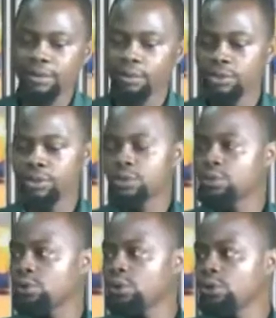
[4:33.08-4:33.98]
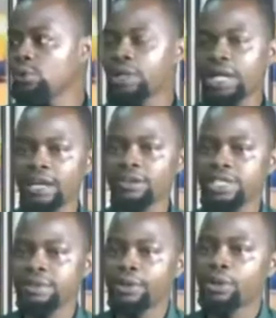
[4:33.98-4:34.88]
was not so done, one cannot
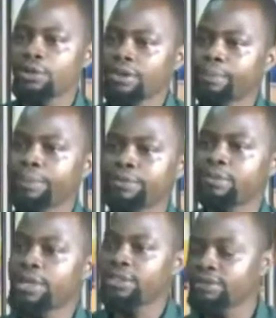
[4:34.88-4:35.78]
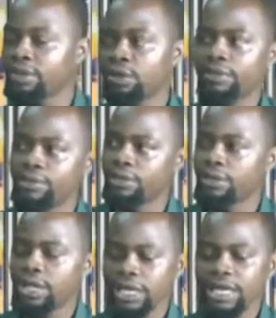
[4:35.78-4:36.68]
say because of the performance of the governor.
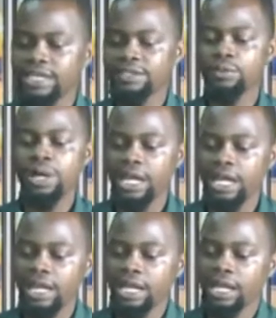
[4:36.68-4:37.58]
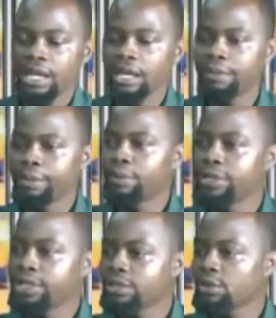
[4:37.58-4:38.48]
That is why uh, people
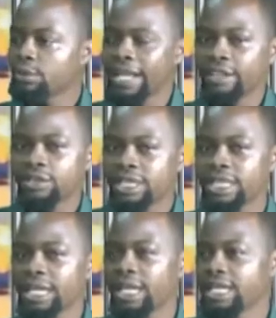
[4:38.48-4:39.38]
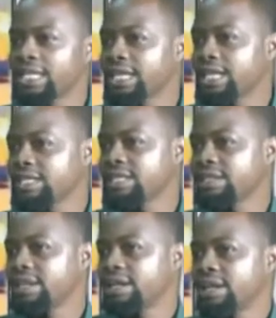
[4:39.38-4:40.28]
didn't turn up. I just think that Nigerians
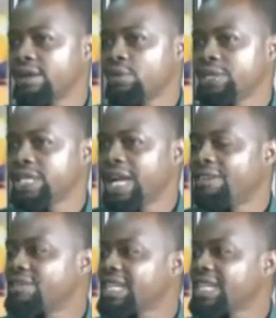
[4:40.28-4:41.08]
we still have this